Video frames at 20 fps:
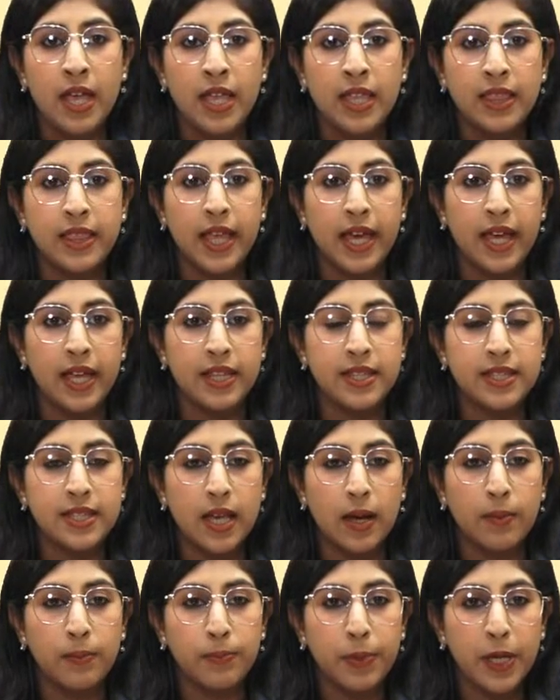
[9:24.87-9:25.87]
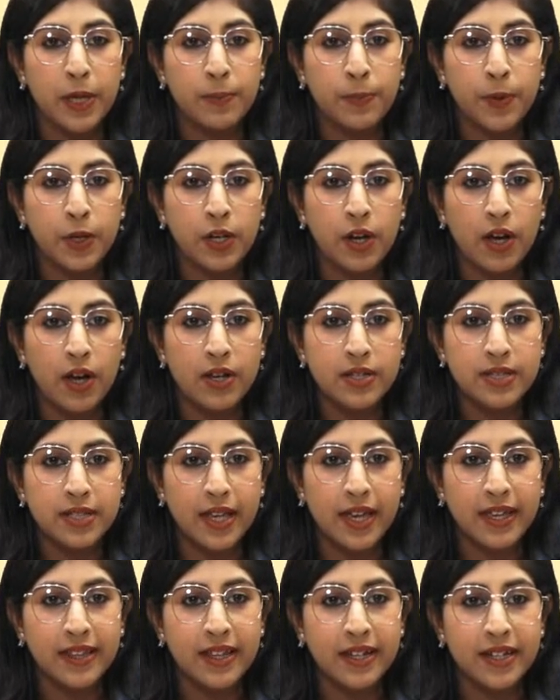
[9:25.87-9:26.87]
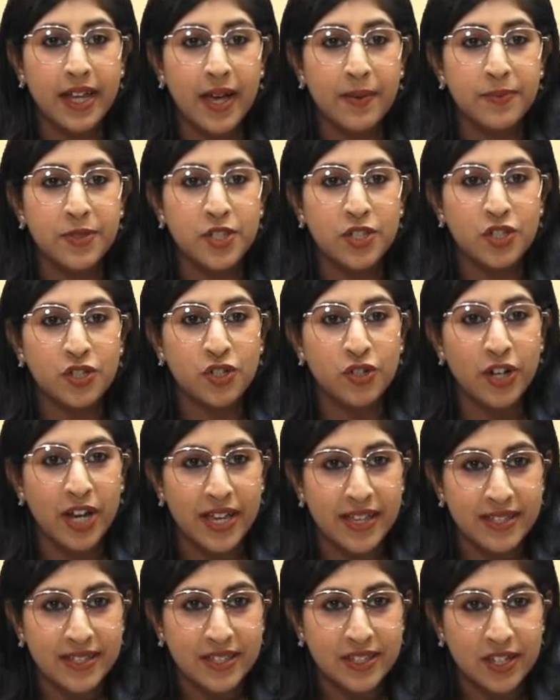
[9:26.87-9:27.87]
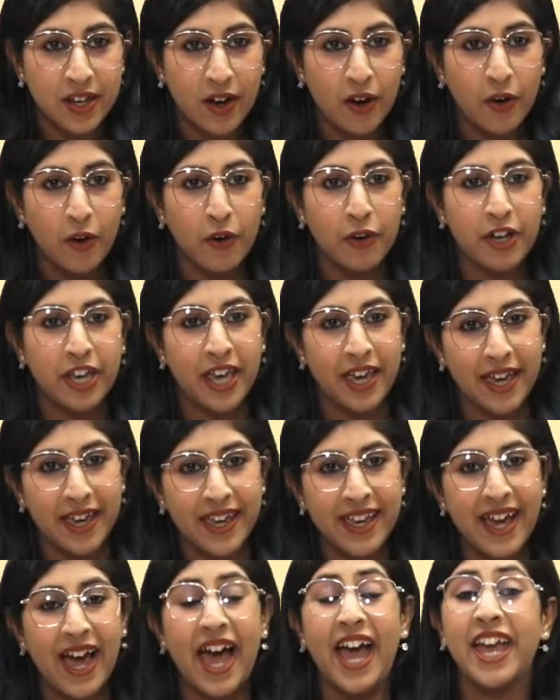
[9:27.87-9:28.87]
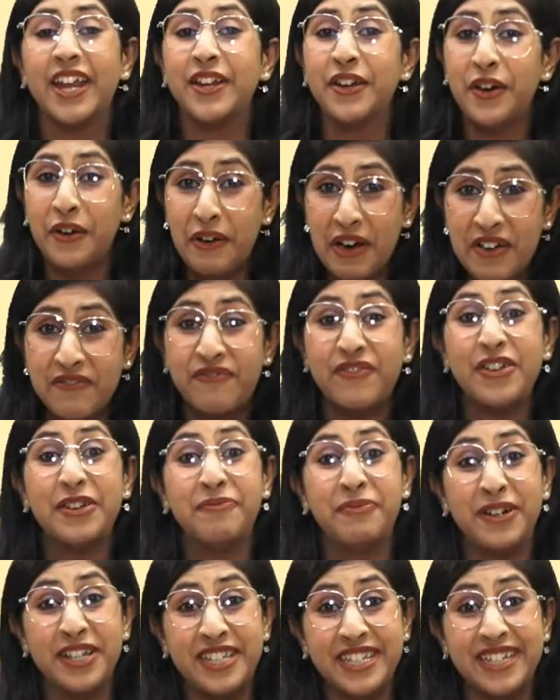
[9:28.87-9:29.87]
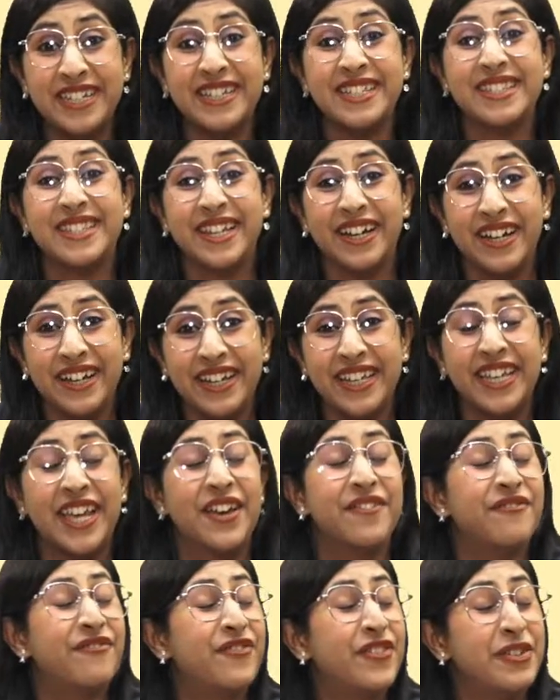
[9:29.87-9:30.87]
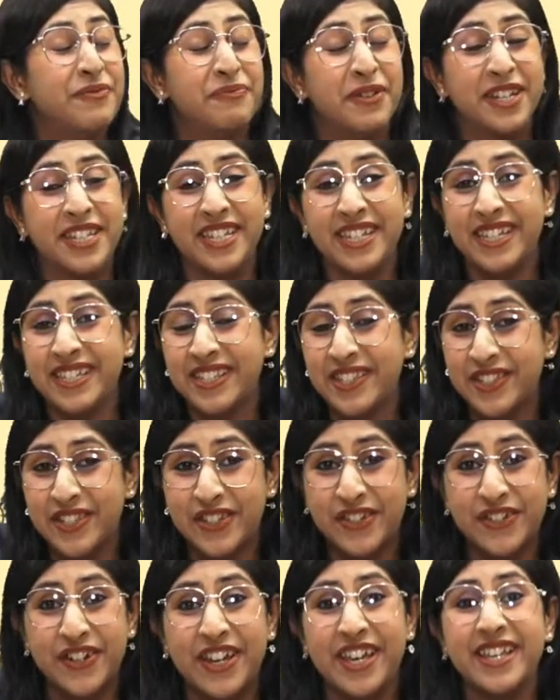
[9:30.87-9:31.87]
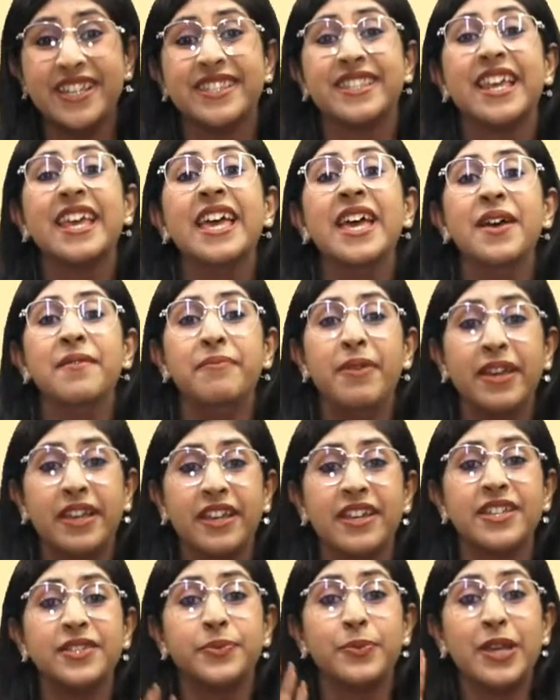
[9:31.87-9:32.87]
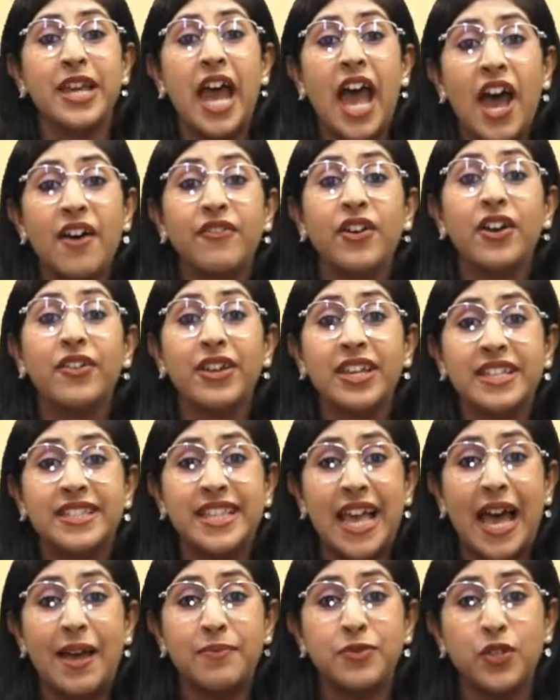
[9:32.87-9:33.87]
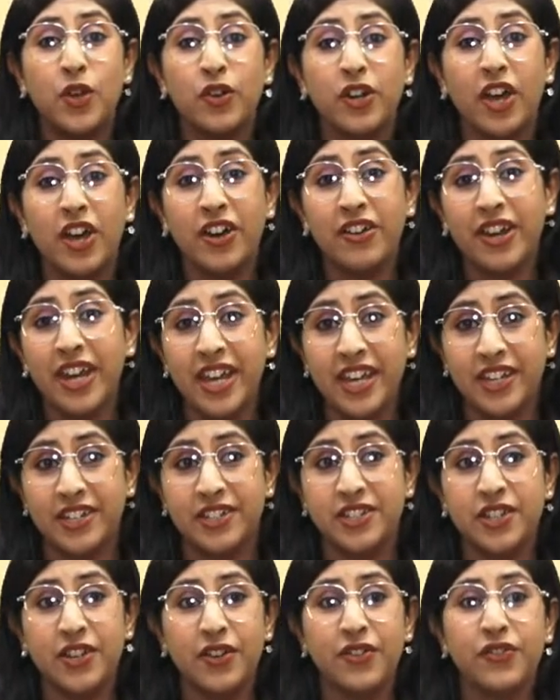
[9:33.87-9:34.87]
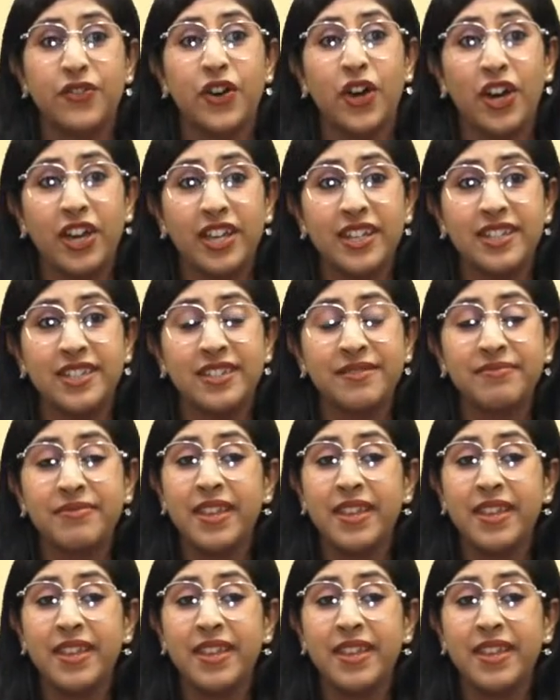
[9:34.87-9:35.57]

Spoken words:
Then some people are saying that I'm stressed. Okay, I know everybody is, darling, everybody is stressed because we have our exams on our head, right?